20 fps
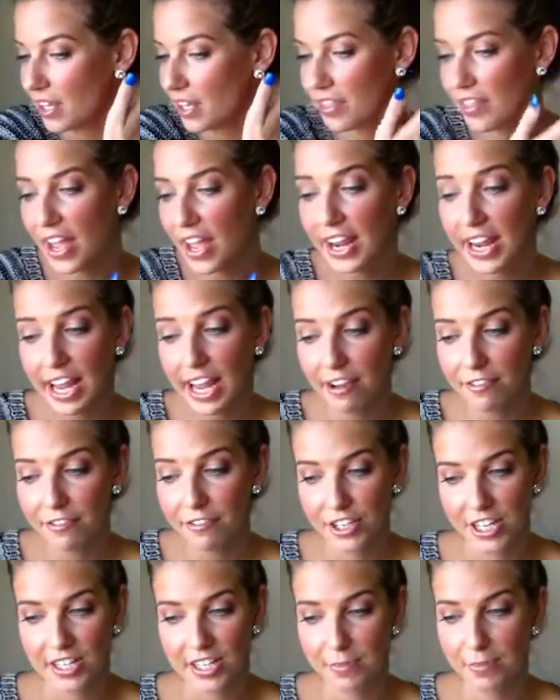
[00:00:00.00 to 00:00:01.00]
They have
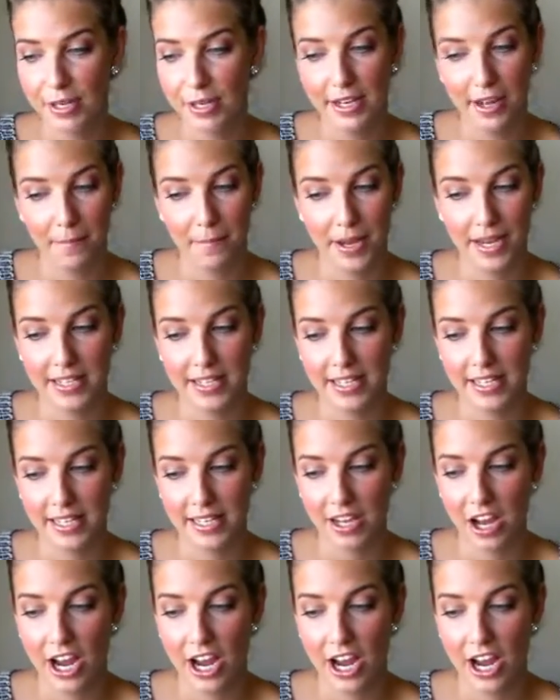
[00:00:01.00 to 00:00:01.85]
just been amazing.